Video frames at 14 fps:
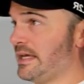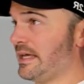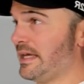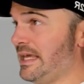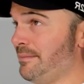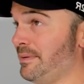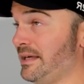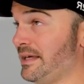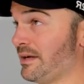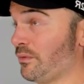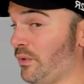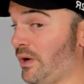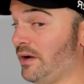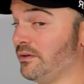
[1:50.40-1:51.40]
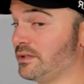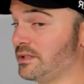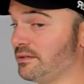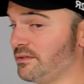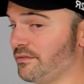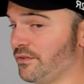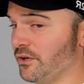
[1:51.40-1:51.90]
keeping it
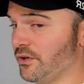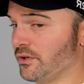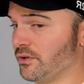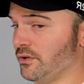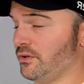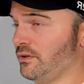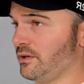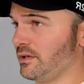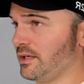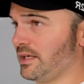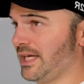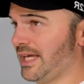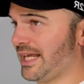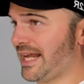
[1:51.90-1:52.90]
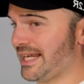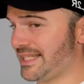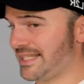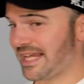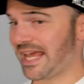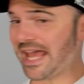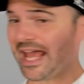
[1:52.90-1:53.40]
relatively vertical? Can I
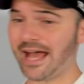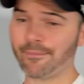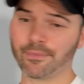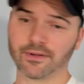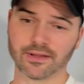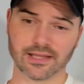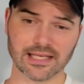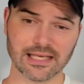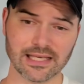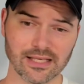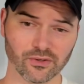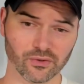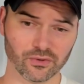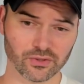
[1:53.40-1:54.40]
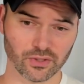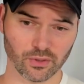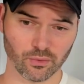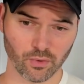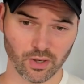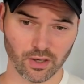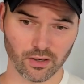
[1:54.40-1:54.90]
tap the heel to the
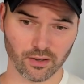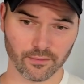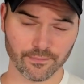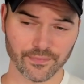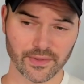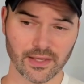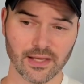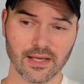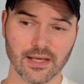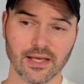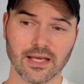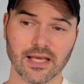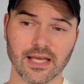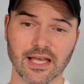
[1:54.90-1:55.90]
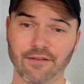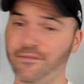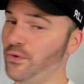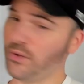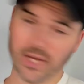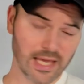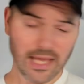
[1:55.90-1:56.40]
wall? If
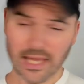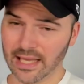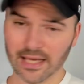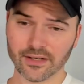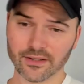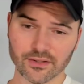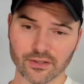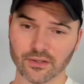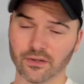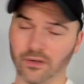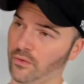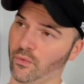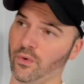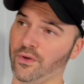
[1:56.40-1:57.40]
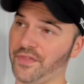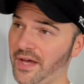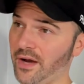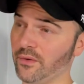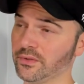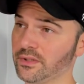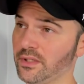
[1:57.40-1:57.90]
you can't,
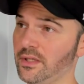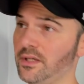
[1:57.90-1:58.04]
without